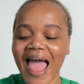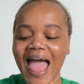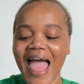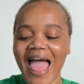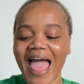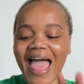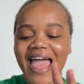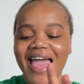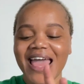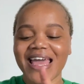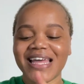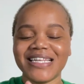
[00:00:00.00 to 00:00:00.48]

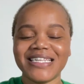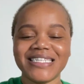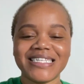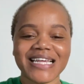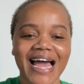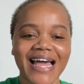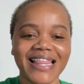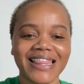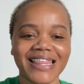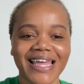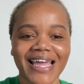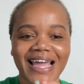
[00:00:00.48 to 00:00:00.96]
and
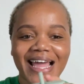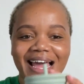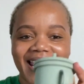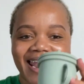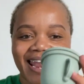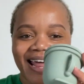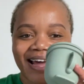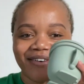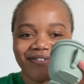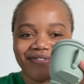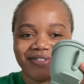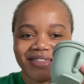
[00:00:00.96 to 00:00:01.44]
I think I
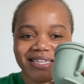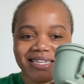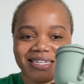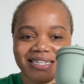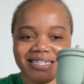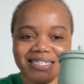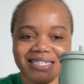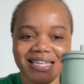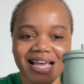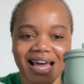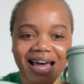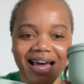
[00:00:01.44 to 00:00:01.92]
love
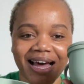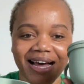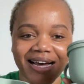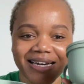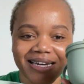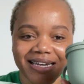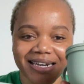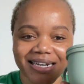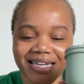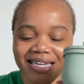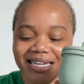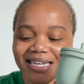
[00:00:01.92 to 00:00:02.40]
this
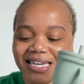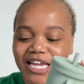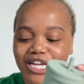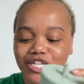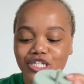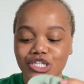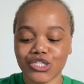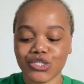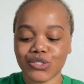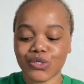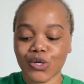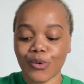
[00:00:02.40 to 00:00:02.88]
green.
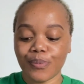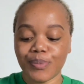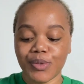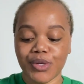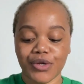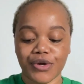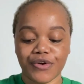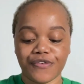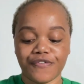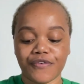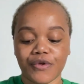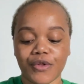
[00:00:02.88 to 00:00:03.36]
It's so
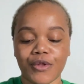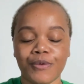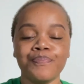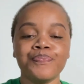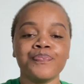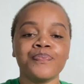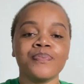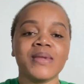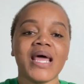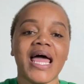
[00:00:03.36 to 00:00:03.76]
beautiful.